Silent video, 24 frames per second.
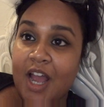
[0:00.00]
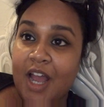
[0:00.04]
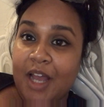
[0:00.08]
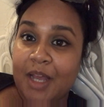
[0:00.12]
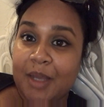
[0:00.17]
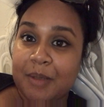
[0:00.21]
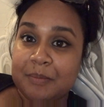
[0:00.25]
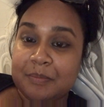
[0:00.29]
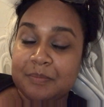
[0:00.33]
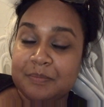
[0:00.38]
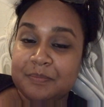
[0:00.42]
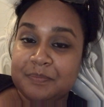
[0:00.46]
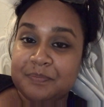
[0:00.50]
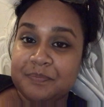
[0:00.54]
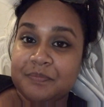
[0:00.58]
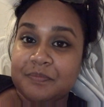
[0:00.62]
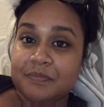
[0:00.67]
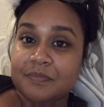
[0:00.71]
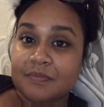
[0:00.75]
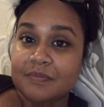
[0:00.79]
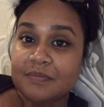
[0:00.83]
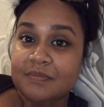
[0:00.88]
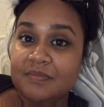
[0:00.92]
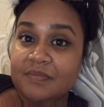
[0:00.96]
Um,
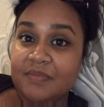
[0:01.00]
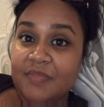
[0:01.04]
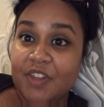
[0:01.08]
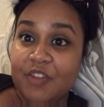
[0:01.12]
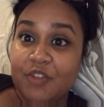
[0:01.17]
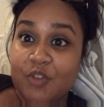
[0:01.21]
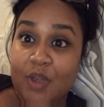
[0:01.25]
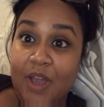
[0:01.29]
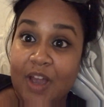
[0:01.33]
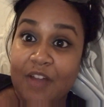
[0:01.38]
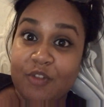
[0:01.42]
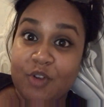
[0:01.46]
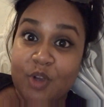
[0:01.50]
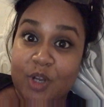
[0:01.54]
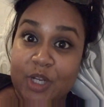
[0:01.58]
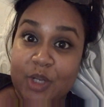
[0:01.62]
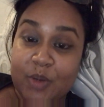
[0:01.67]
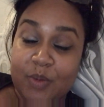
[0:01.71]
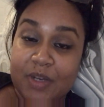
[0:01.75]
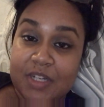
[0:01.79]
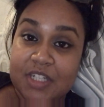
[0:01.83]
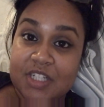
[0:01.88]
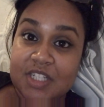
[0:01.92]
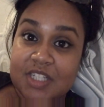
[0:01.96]
if you have got any
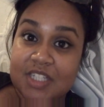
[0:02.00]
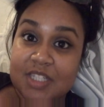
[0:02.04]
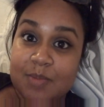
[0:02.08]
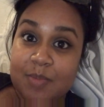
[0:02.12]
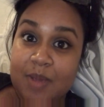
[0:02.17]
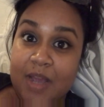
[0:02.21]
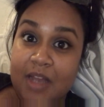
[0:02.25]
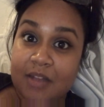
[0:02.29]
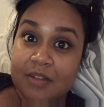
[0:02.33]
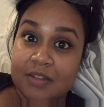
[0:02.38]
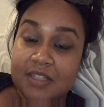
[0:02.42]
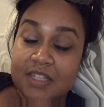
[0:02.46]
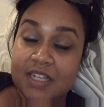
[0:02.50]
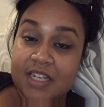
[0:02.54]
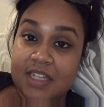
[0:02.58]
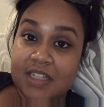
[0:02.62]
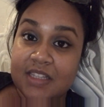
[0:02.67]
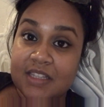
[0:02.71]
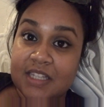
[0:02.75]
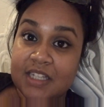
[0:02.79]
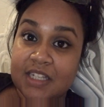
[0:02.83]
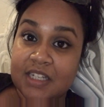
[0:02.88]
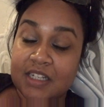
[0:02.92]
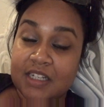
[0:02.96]
questions about it,
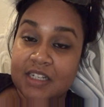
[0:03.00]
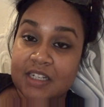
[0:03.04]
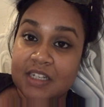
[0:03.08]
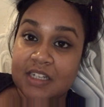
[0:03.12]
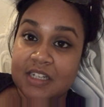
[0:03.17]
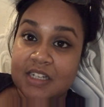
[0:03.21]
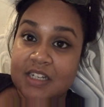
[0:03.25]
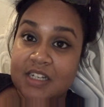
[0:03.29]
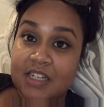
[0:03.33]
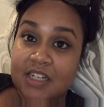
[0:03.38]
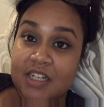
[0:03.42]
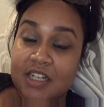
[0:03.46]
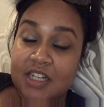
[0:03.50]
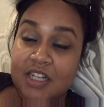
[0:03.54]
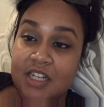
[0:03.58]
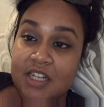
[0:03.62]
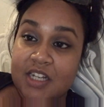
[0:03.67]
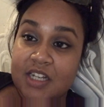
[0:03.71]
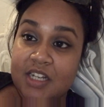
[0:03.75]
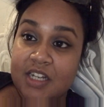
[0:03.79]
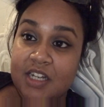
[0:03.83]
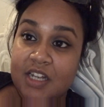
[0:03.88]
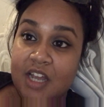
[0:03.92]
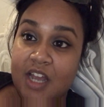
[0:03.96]
then
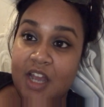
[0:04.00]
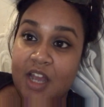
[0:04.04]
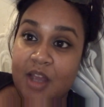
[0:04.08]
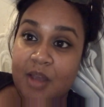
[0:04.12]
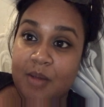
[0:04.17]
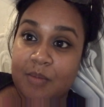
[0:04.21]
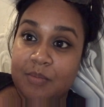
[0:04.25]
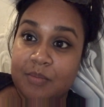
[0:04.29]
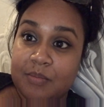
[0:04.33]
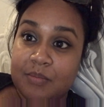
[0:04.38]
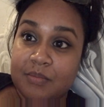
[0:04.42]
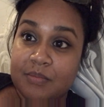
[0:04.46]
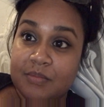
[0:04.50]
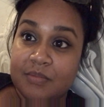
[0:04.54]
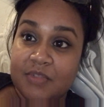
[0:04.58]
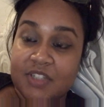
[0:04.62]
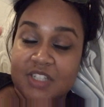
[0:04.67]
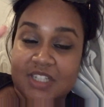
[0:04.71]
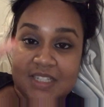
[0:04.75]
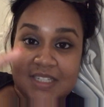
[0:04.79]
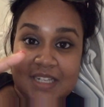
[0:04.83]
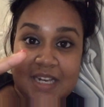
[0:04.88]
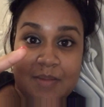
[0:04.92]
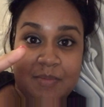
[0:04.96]
um,
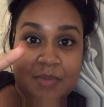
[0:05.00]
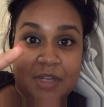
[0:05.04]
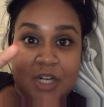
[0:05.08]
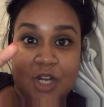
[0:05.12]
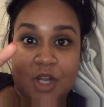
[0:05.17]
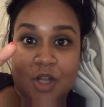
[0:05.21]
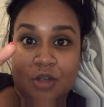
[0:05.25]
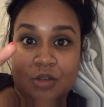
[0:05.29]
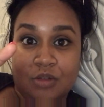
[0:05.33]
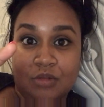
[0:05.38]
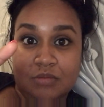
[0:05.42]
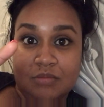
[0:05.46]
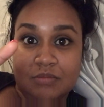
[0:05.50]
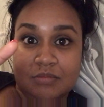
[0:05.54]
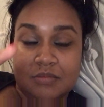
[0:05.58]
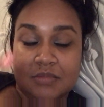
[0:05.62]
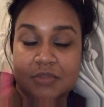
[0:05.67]
just let me know.